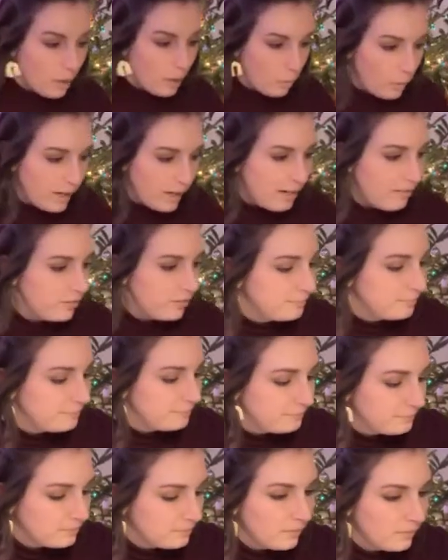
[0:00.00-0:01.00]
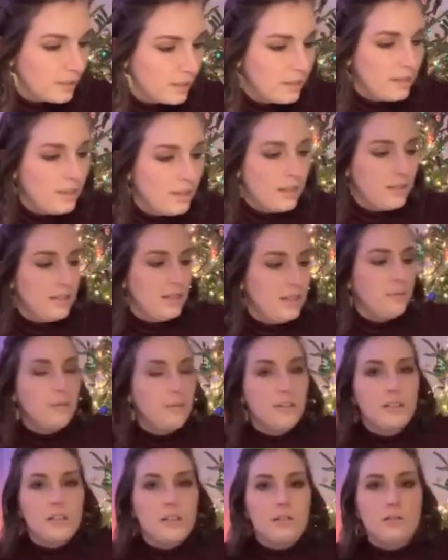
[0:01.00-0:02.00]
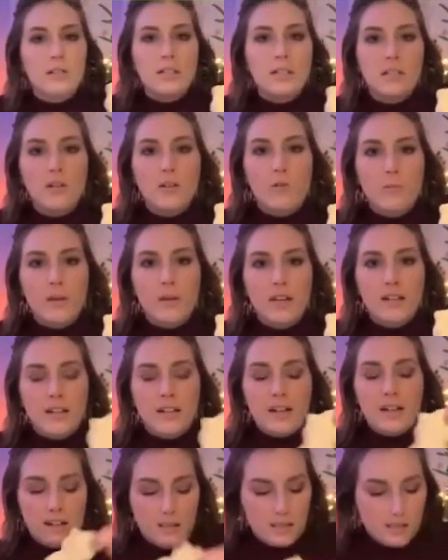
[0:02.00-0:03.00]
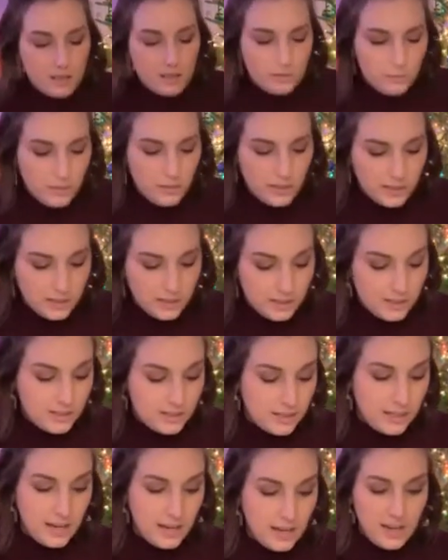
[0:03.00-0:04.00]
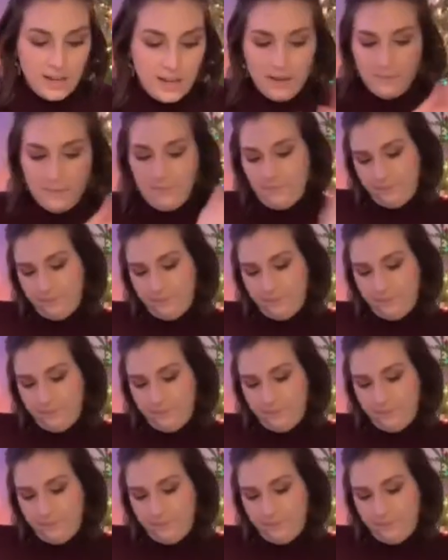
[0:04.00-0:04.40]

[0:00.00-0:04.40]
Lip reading: Whatever. I think I'm going to do a snowman next because today